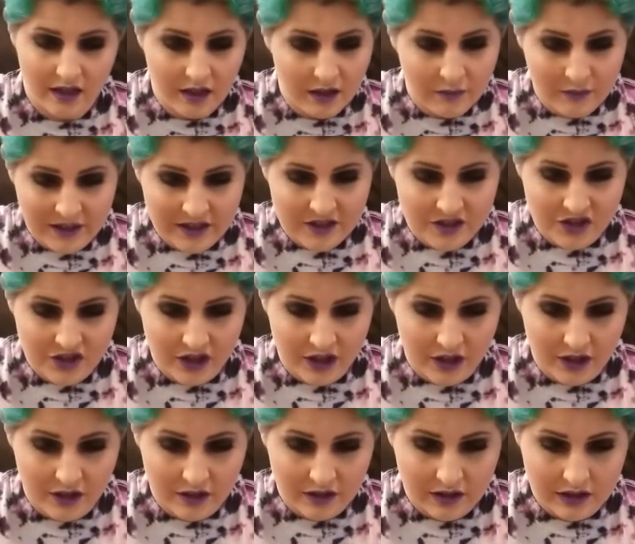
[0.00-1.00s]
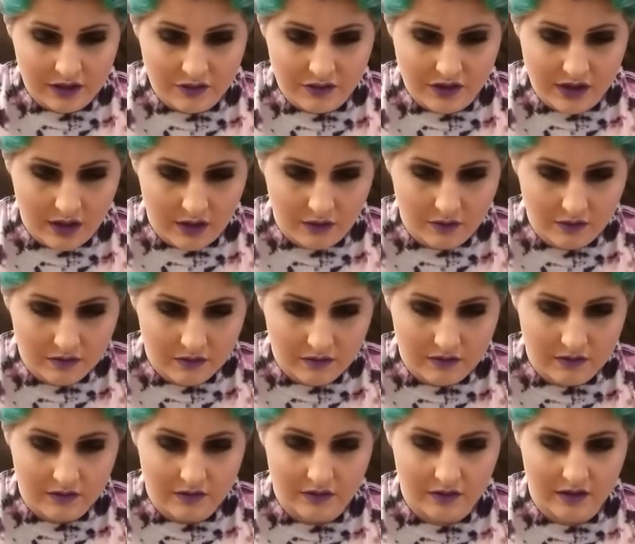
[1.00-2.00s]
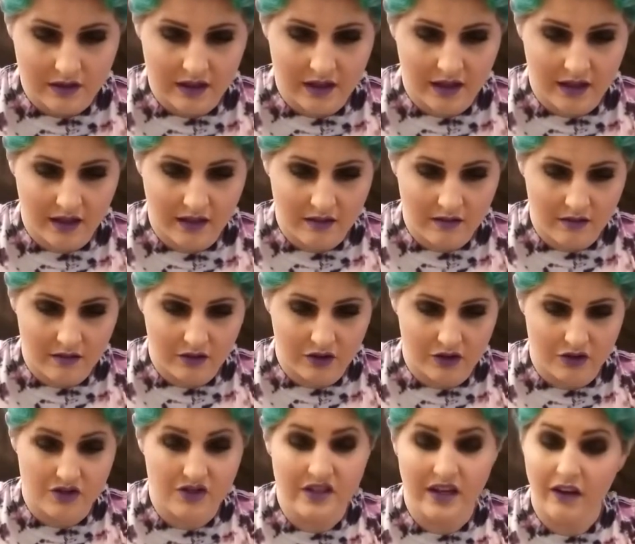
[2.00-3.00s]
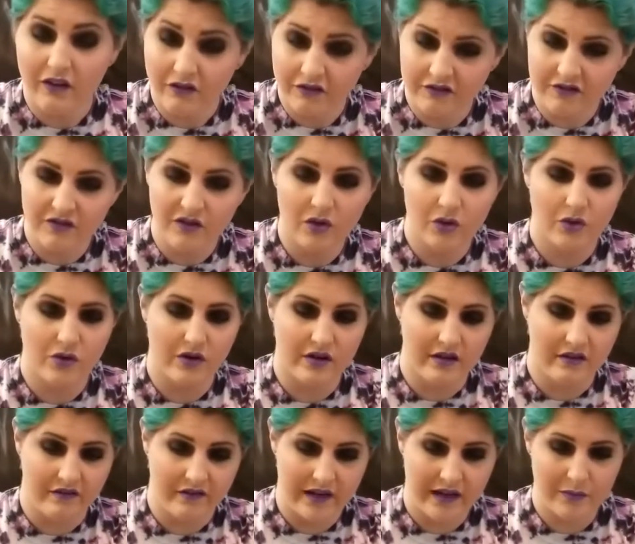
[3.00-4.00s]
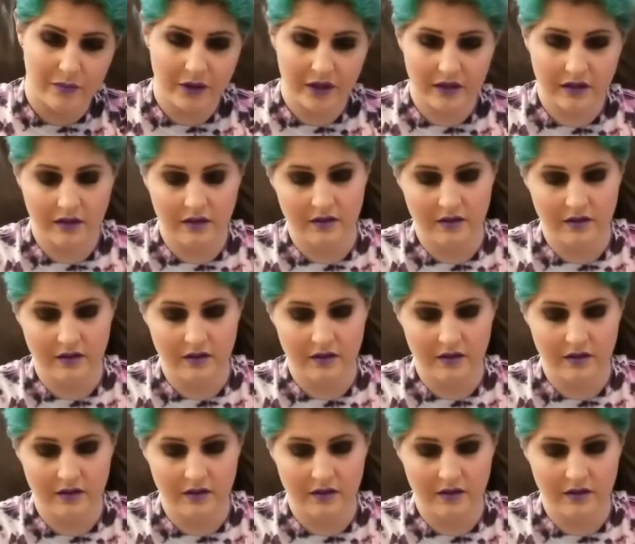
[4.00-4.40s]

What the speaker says: Make sure you don't cut yourself or the fabric.